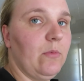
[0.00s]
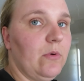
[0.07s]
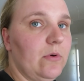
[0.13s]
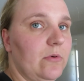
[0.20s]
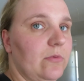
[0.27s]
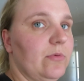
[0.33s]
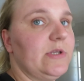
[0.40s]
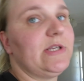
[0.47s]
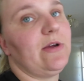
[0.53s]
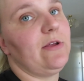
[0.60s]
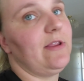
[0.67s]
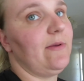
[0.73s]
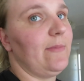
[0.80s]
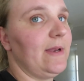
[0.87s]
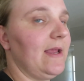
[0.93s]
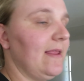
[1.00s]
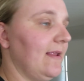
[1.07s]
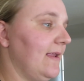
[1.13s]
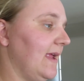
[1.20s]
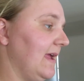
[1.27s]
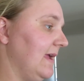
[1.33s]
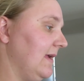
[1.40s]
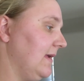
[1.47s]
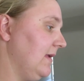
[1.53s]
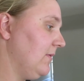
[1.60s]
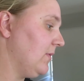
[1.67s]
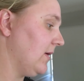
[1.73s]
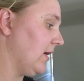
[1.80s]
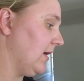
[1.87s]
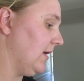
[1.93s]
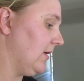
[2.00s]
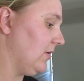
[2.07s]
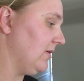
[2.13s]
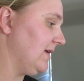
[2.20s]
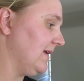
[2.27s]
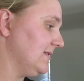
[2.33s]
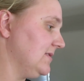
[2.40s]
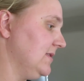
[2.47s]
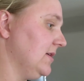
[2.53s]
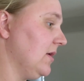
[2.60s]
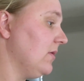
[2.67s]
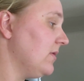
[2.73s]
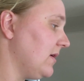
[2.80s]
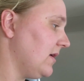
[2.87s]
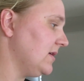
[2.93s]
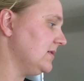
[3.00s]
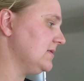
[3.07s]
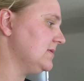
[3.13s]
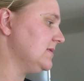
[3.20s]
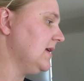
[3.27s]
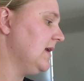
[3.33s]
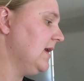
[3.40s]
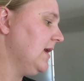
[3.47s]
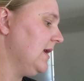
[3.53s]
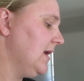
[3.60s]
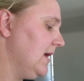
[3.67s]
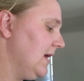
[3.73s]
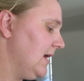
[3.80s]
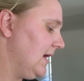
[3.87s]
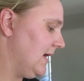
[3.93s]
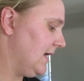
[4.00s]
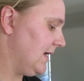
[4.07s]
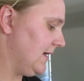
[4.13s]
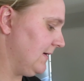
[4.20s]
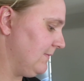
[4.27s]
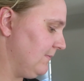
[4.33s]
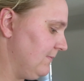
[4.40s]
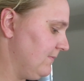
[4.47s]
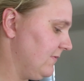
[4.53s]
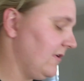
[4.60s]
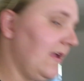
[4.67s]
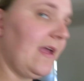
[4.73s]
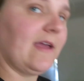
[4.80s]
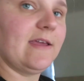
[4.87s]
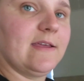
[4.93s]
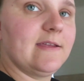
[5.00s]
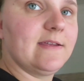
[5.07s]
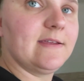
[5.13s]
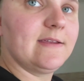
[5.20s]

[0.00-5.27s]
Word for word: will return them another day when I go down to the Gold Coast. Um, so yeah.